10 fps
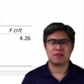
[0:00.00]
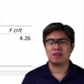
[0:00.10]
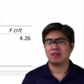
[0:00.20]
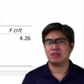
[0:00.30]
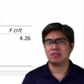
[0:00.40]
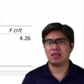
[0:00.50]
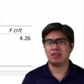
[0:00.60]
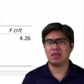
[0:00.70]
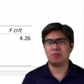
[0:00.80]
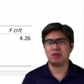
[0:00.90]
The second
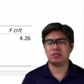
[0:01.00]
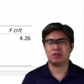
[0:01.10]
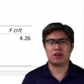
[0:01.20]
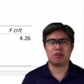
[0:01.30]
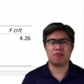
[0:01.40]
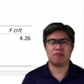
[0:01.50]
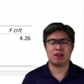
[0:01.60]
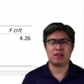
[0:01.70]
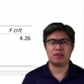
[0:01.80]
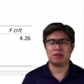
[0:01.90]
table is your ANOVA,
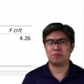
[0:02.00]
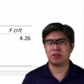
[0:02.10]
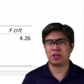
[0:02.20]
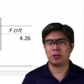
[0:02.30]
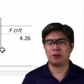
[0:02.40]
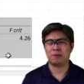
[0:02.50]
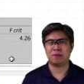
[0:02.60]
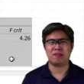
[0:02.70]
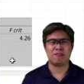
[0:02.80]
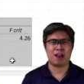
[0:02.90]
in particular the
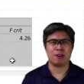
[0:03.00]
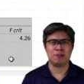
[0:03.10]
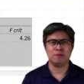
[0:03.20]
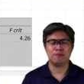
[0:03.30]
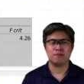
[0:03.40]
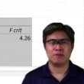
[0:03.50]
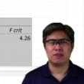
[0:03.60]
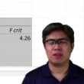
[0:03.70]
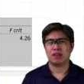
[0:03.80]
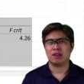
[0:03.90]
p-value,
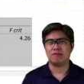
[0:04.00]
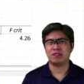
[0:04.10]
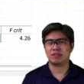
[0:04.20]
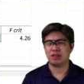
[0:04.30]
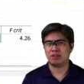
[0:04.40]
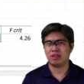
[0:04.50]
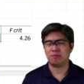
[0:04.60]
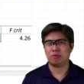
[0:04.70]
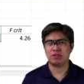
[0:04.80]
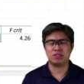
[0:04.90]
if it's greater than
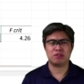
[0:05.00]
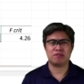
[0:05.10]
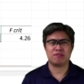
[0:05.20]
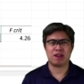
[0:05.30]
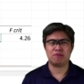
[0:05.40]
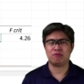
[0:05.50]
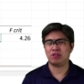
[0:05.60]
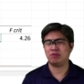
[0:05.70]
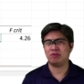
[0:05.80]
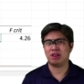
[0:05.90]
0.05, we
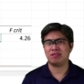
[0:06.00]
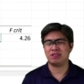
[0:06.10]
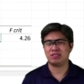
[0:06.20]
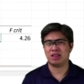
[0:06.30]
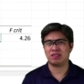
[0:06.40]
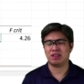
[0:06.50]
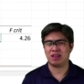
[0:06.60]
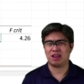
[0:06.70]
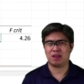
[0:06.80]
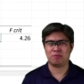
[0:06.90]
do not reject the null
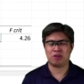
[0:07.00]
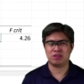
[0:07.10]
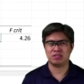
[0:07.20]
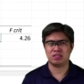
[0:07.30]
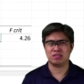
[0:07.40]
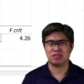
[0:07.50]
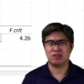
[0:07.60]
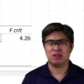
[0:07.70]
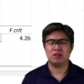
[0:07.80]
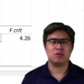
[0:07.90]
hypothesis,
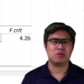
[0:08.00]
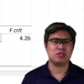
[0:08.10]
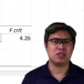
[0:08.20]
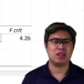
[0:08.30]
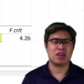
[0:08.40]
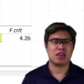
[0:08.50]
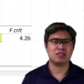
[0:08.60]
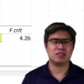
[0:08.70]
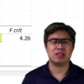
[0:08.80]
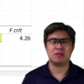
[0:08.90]
which indicates
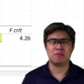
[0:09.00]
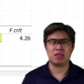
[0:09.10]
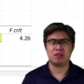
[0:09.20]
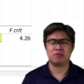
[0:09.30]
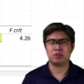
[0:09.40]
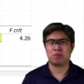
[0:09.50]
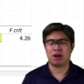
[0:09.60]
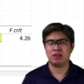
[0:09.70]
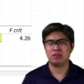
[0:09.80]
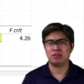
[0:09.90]
that the mean
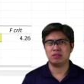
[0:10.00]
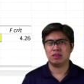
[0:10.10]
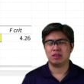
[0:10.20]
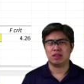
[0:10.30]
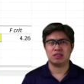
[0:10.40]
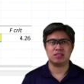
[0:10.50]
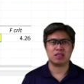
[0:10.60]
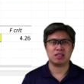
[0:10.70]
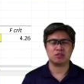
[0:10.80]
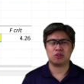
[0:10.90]
response, in this
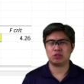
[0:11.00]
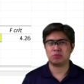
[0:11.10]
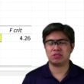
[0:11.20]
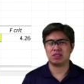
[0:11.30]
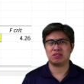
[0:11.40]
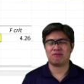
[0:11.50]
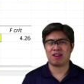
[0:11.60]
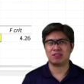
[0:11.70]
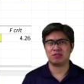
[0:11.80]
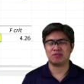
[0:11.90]
case customer
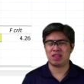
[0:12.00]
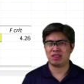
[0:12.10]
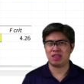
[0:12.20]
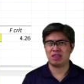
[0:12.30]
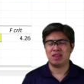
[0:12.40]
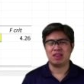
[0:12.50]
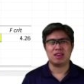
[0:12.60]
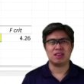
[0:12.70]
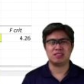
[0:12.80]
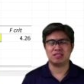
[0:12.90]
satisfaction rating,
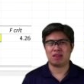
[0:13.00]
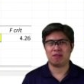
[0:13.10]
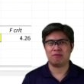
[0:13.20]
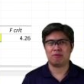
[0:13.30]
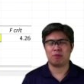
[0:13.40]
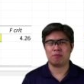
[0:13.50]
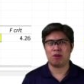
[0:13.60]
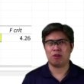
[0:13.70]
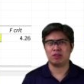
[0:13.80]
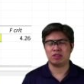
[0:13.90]
is the same from
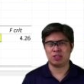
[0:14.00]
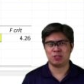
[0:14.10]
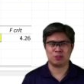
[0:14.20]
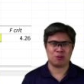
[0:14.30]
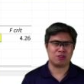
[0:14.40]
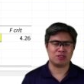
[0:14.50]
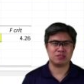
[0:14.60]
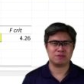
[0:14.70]
all three stores.